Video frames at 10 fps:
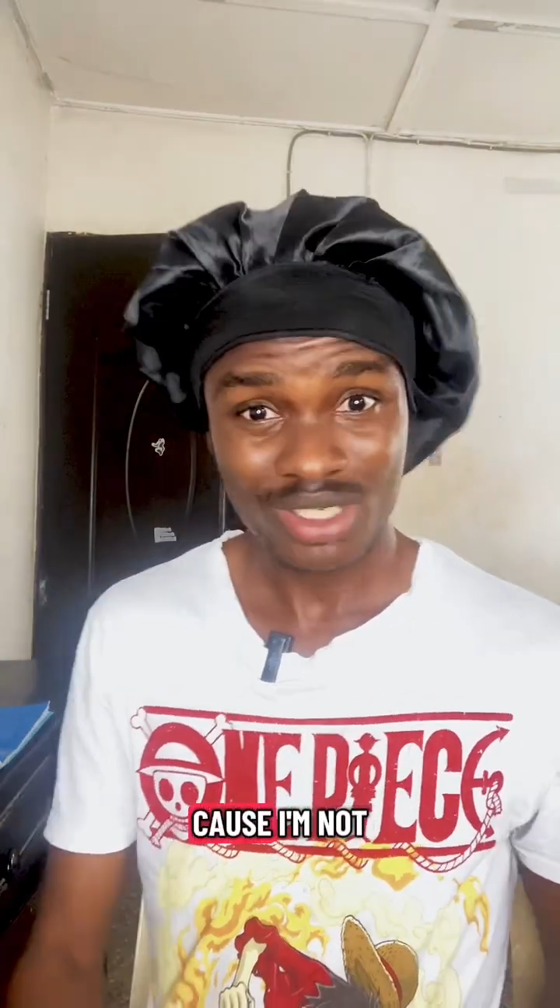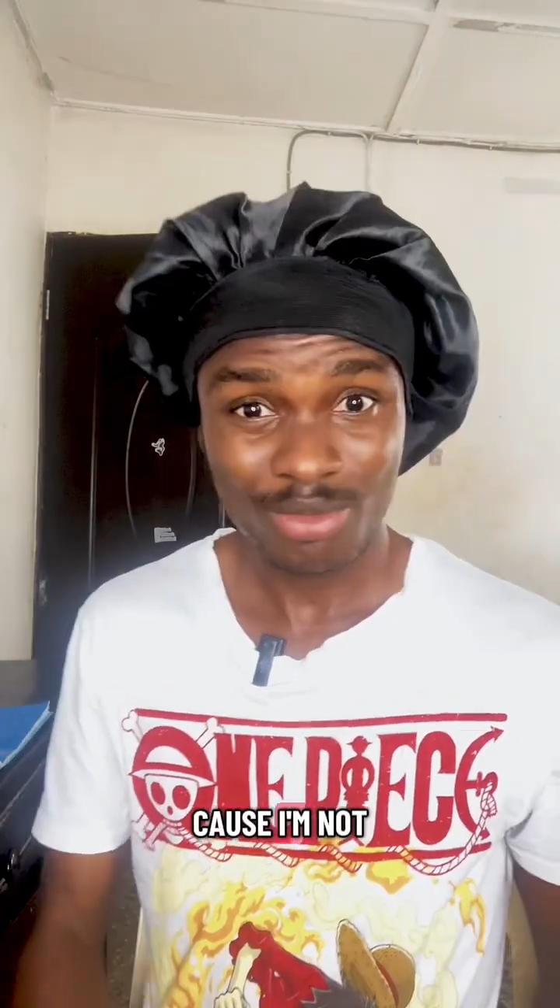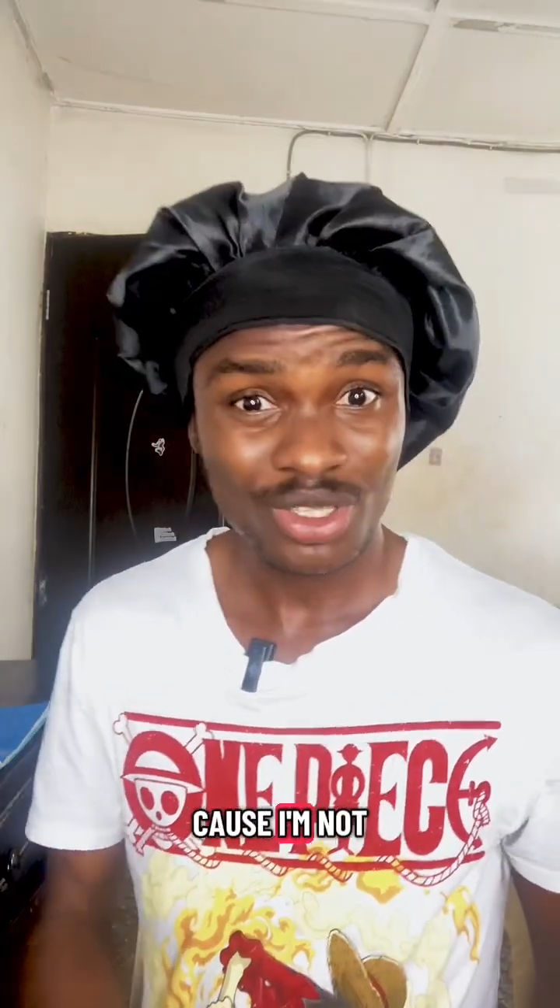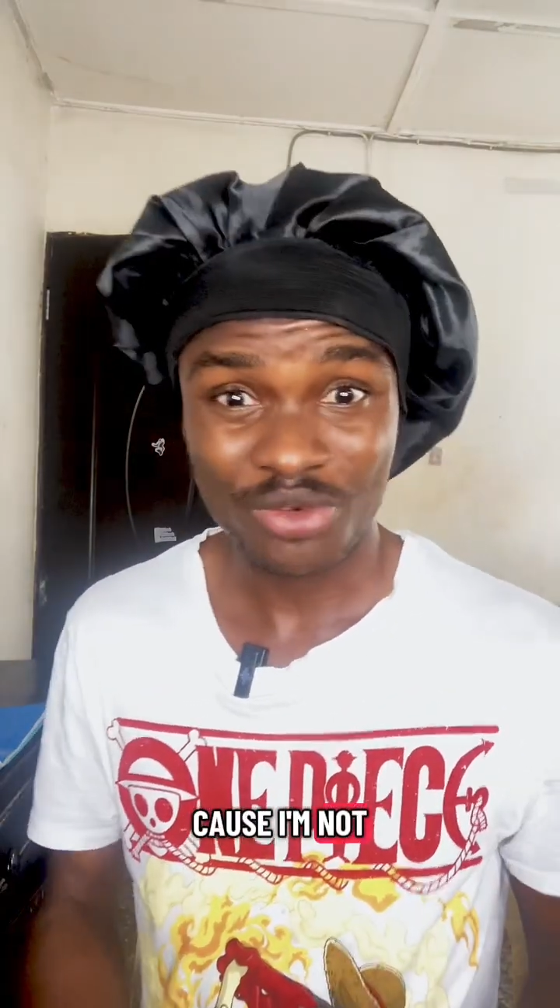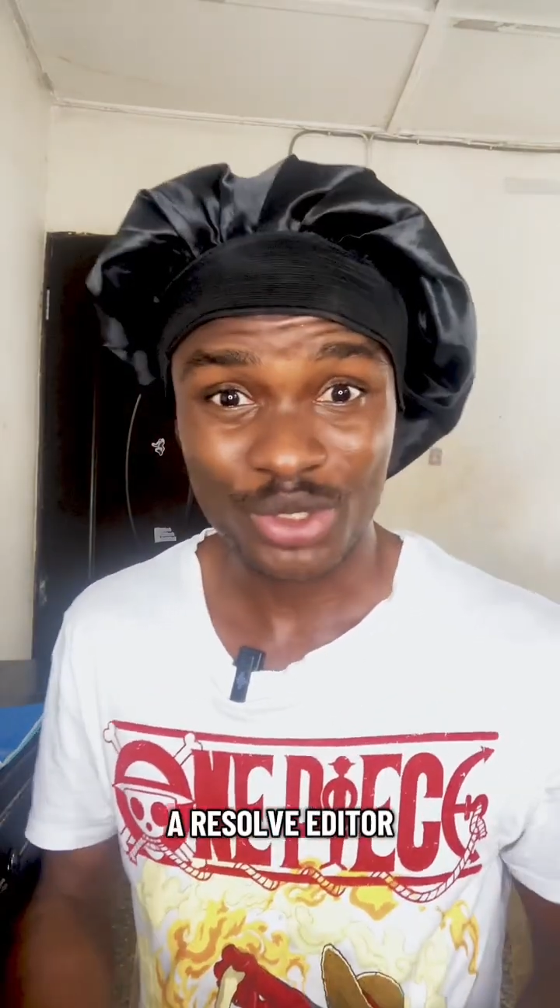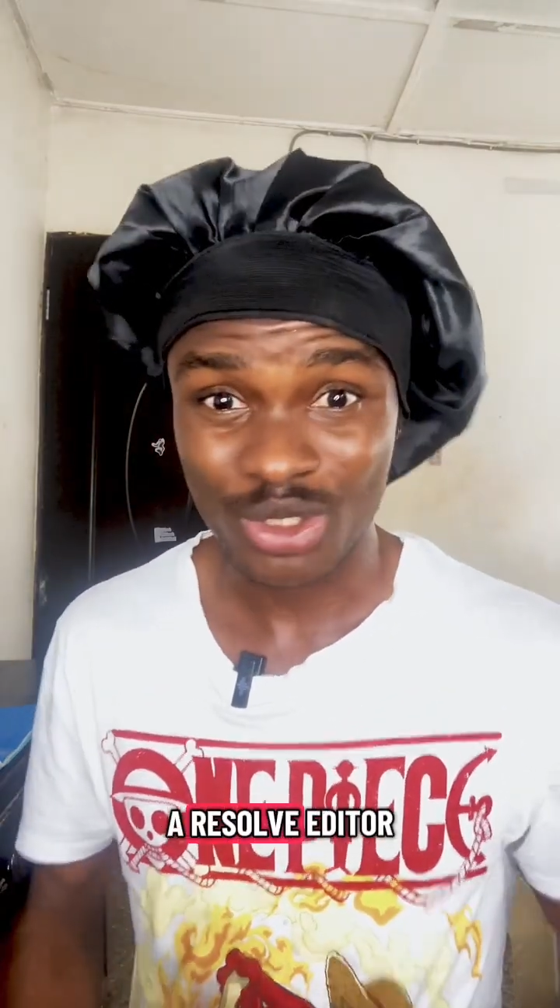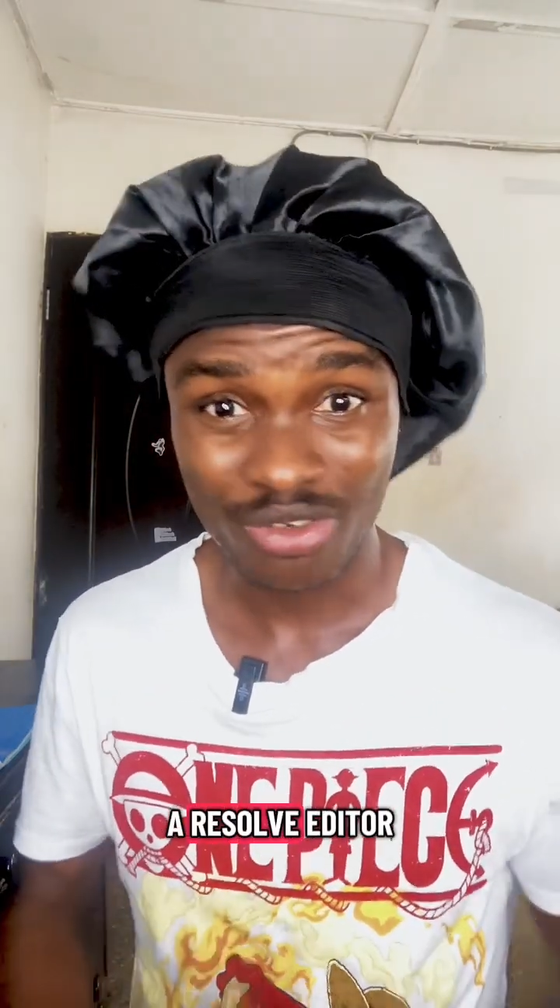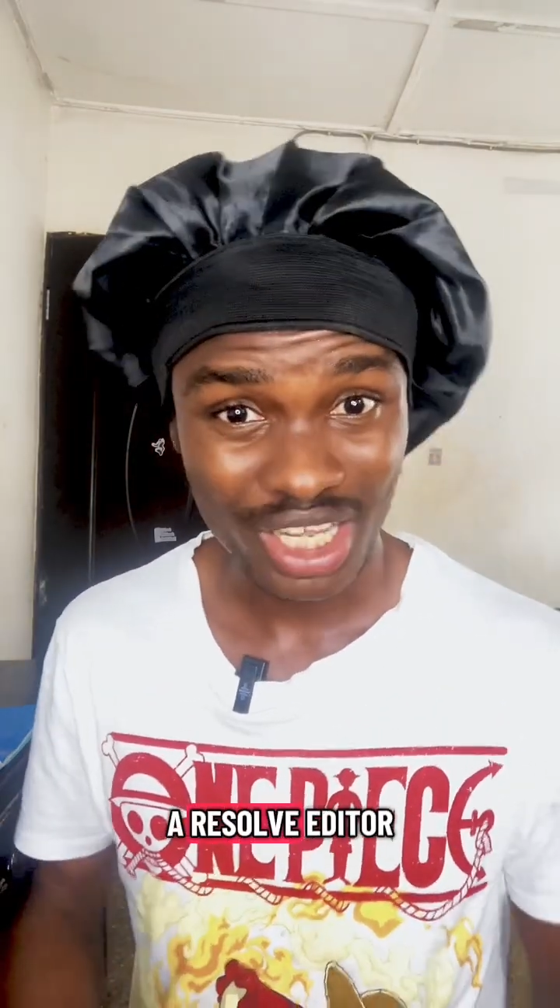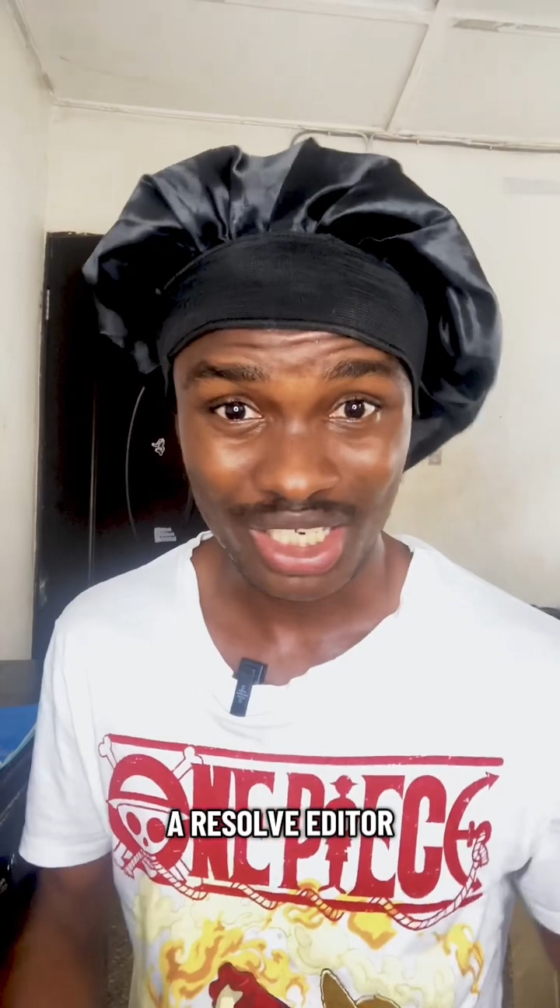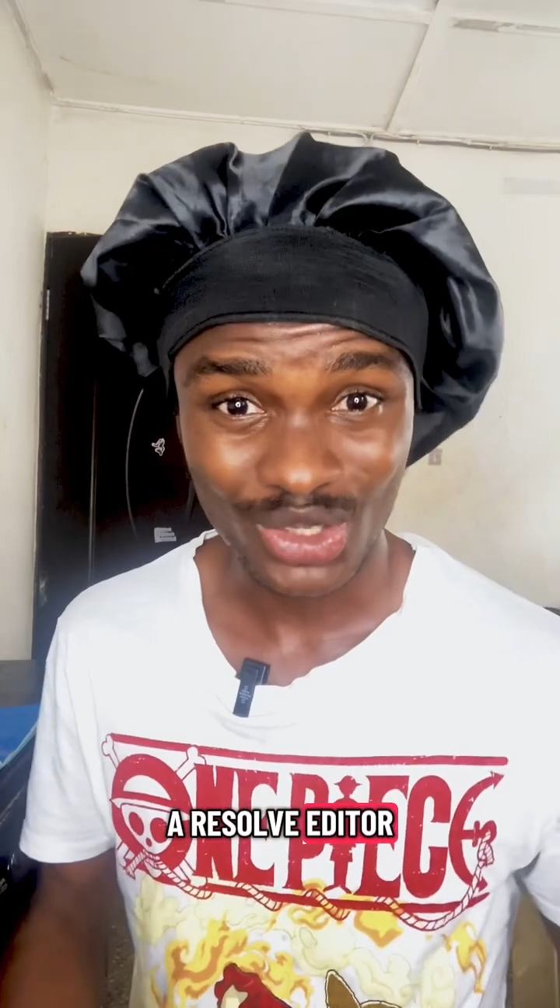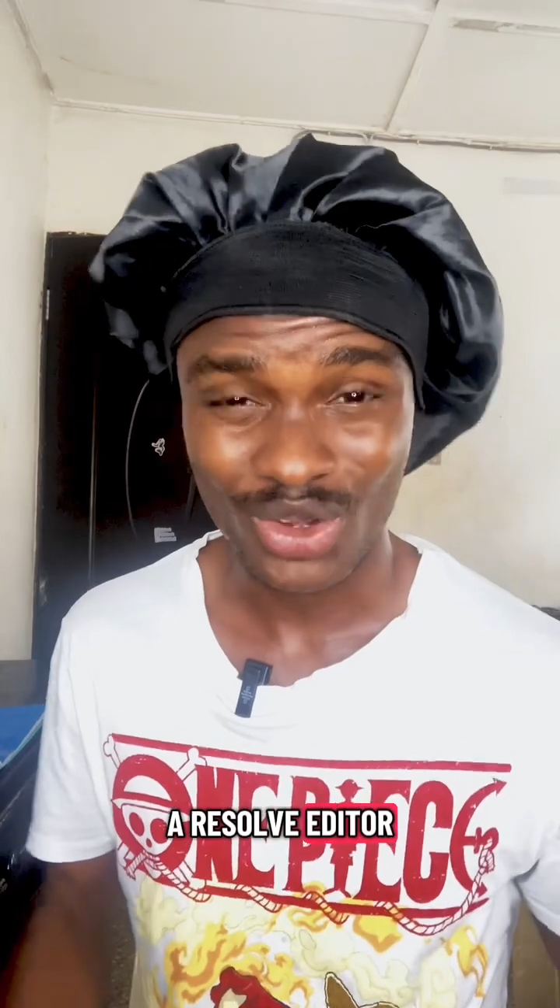I'm not the Resolve editor.